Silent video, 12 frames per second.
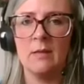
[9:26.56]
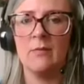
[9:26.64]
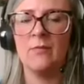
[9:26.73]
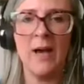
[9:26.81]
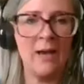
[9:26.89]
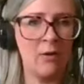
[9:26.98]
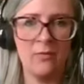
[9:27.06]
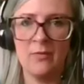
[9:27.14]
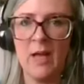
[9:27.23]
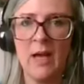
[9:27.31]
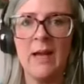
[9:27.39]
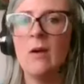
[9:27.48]
fight or
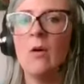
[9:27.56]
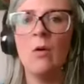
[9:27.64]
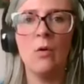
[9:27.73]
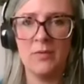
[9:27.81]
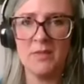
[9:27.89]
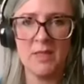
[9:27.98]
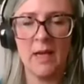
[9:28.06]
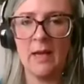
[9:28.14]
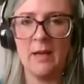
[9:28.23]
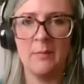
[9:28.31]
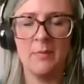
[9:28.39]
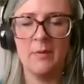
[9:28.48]
flight all the
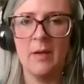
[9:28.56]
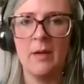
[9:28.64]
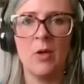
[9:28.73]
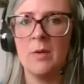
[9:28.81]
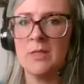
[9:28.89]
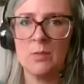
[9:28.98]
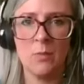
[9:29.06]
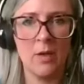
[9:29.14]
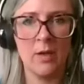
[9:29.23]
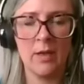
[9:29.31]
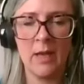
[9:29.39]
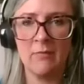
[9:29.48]
time. Going to
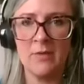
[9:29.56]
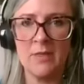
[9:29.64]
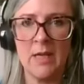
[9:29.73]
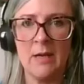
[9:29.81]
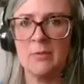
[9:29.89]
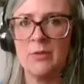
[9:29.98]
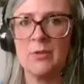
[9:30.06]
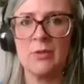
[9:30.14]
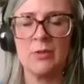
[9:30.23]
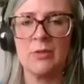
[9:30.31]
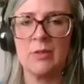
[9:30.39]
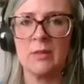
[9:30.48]
work every day was
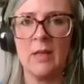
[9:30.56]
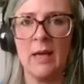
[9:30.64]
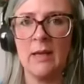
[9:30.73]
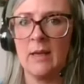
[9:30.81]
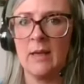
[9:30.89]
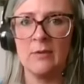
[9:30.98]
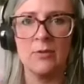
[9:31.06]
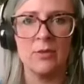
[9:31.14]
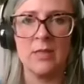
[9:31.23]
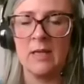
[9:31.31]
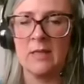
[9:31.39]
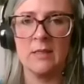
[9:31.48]
just like, I
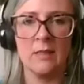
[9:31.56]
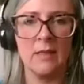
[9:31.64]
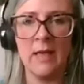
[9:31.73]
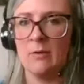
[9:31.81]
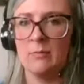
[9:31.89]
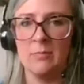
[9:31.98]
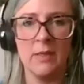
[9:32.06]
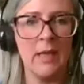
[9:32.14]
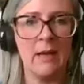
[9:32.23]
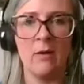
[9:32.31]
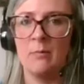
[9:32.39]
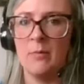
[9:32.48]
just had to get up and
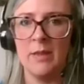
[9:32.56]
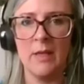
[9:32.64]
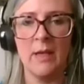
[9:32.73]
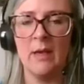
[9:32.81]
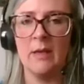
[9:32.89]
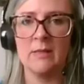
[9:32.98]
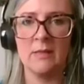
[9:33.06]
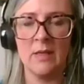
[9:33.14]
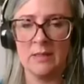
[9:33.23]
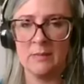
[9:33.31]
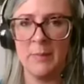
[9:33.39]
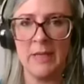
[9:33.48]
get on with it as
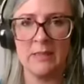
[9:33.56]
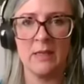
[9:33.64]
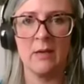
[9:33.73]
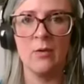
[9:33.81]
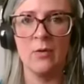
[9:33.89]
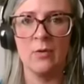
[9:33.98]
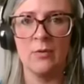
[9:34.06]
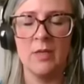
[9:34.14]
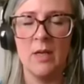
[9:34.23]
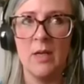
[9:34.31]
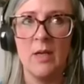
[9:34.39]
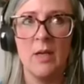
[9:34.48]
best I could,
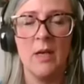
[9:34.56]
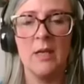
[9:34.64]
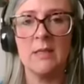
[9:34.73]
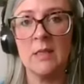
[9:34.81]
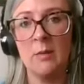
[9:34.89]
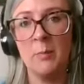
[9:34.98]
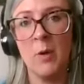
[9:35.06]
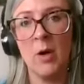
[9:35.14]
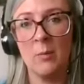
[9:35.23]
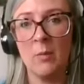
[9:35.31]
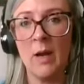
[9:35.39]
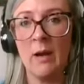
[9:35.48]
until a
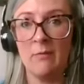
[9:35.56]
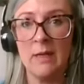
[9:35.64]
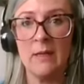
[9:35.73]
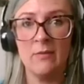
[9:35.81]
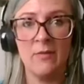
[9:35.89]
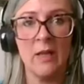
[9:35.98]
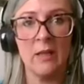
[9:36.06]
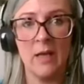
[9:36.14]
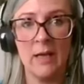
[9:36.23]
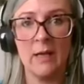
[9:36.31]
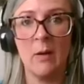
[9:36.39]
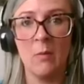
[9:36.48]
point where I really felt
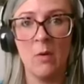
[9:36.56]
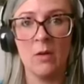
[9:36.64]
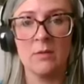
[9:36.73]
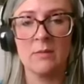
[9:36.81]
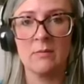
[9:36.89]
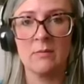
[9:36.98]
like I